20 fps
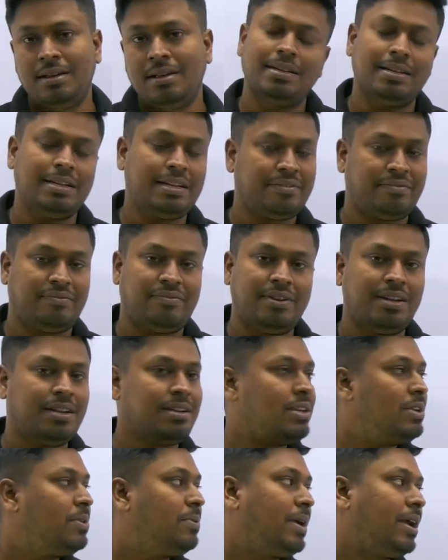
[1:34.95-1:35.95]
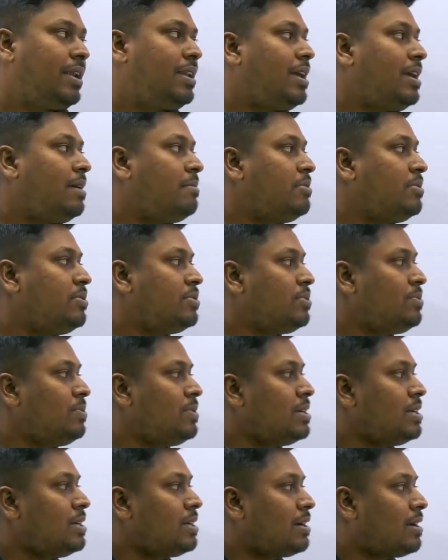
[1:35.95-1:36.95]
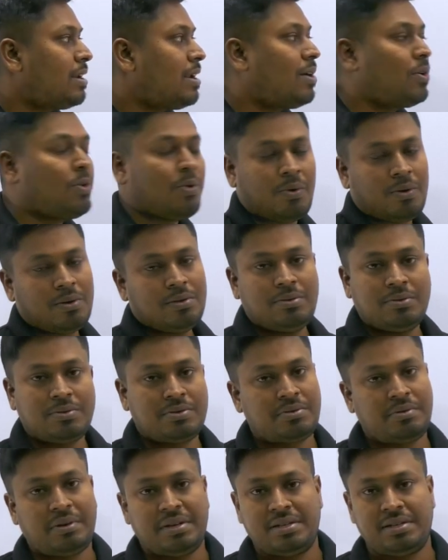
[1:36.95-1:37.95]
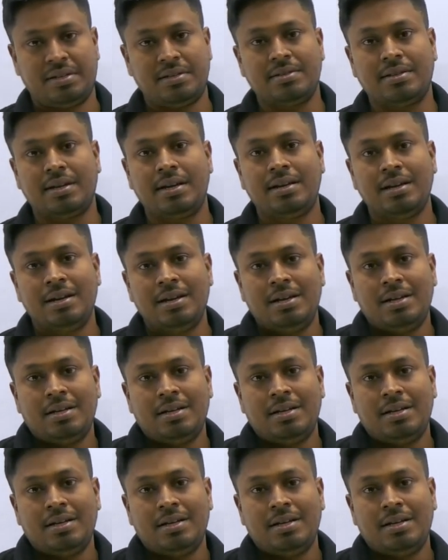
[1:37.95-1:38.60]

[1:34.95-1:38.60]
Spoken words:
then definitely you can able to crack all those questions, right?